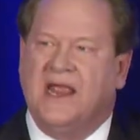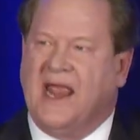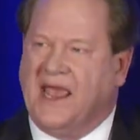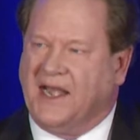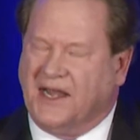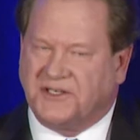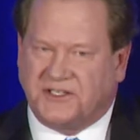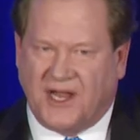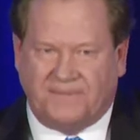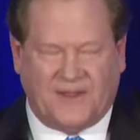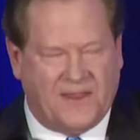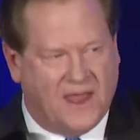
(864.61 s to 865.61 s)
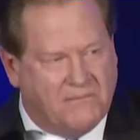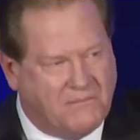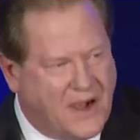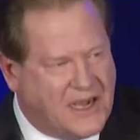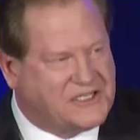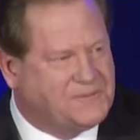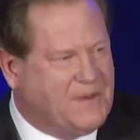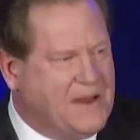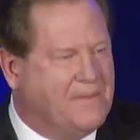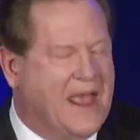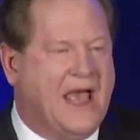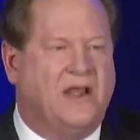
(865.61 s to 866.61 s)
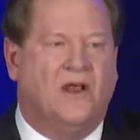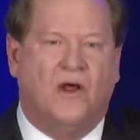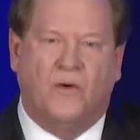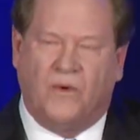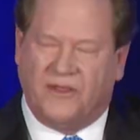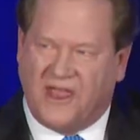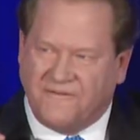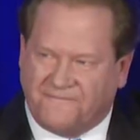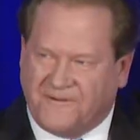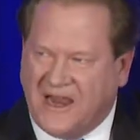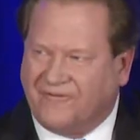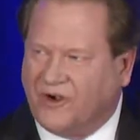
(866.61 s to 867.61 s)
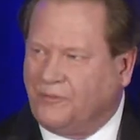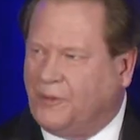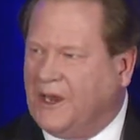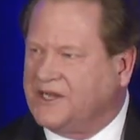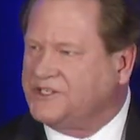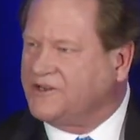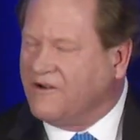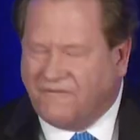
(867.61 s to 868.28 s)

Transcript: and it is something that must be met with a fever pitch,